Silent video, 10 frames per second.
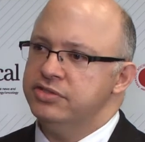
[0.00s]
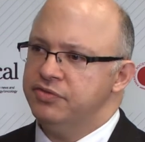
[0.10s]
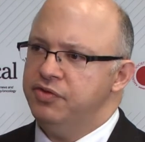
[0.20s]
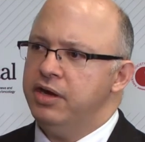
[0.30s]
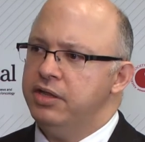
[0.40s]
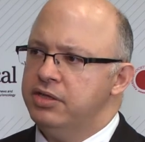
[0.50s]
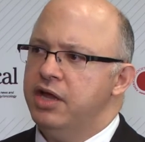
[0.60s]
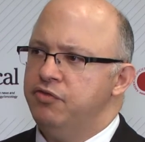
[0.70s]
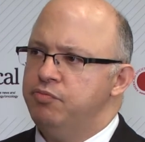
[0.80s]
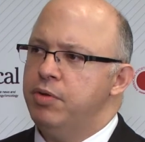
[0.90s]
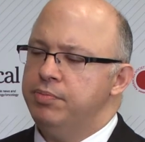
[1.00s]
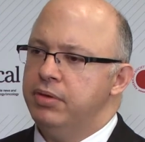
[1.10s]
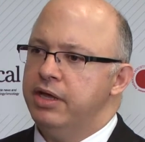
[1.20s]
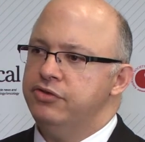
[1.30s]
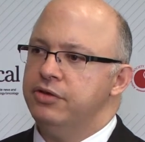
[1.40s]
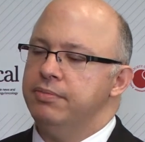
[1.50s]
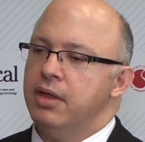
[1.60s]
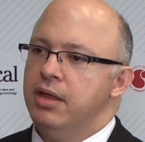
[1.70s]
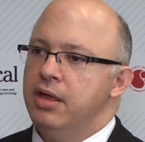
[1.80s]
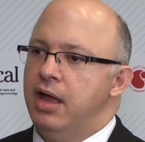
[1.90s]
So it's a very tough population,
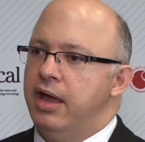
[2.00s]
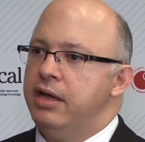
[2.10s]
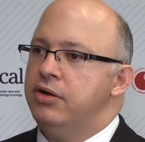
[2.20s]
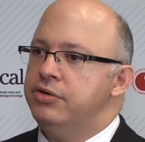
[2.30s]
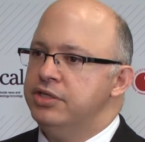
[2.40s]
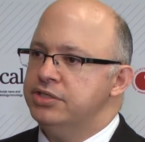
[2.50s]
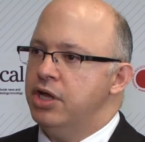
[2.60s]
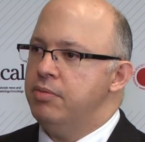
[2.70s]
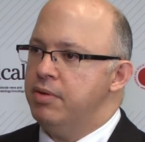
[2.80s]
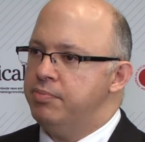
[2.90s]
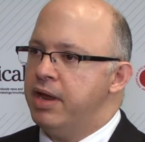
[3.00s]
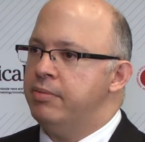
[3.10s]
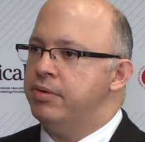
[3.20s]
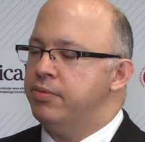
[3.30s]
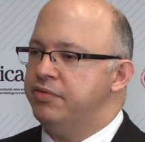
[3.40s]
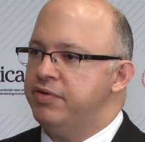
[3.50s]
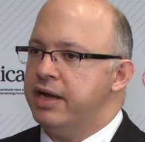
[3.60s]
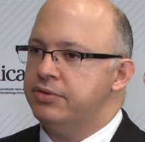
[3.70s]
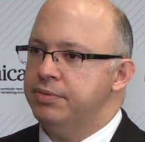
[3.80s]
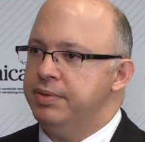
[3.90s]
including some primary
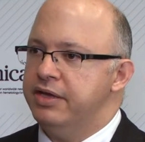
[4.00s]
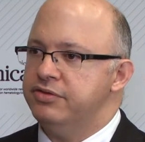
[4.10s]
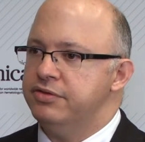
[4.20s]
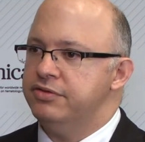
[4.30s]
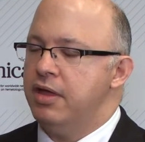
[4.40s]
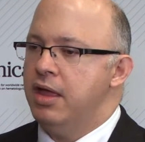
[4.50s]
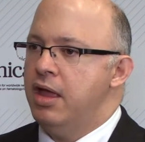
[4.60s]
refractory patients.